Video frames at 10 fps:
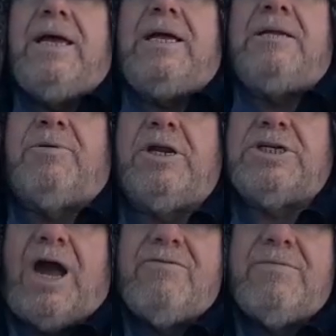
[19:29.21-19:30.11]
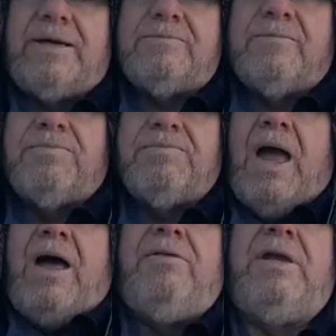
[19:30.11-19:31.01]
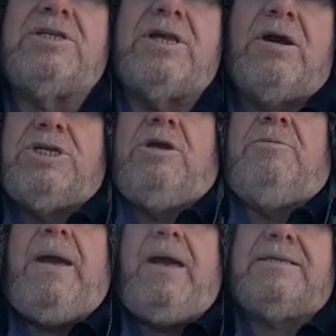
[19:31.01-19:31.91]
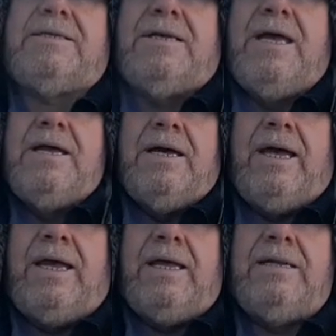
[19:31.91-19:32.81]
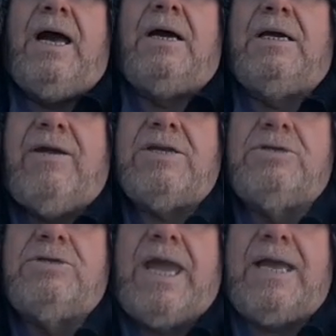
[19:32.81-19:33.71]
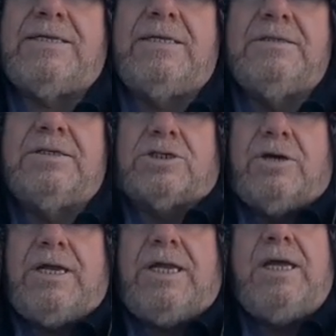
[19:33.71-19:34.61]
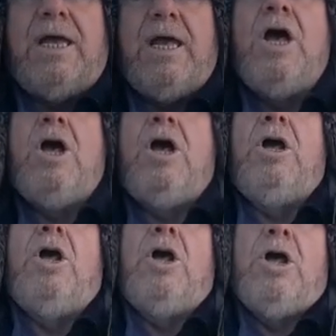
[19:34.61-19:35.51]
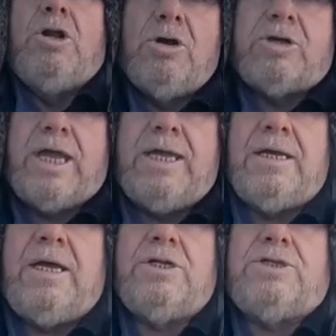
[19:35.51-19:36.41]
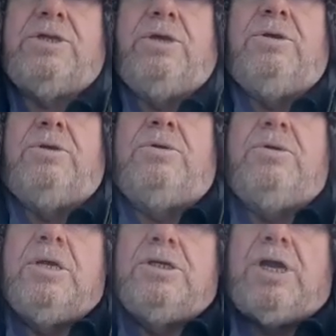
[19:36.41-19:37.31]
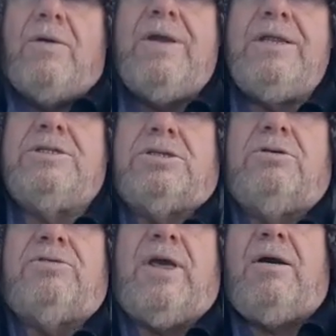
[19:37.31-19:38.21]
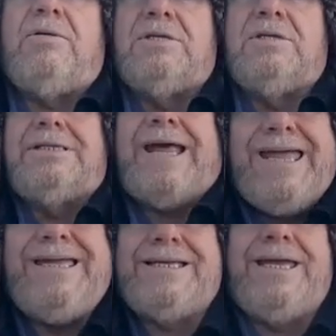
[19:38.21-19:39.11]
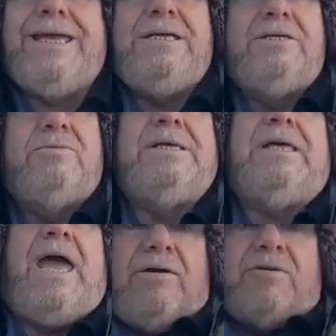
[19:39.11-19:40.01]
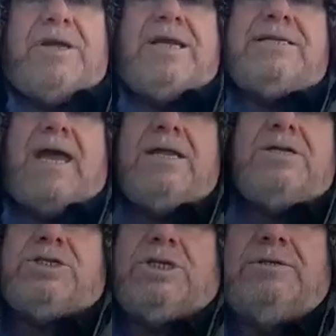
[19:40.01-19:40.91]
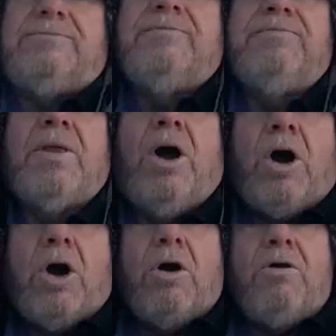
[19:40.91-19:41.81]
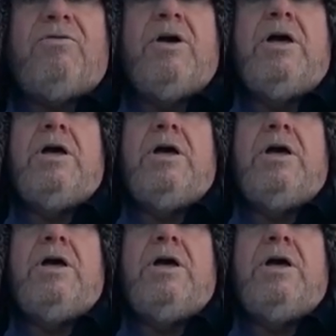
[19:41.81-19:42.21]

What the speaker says: in British government and the sociopaths in the unconventional gas industry looking to go into 2018 with every intention of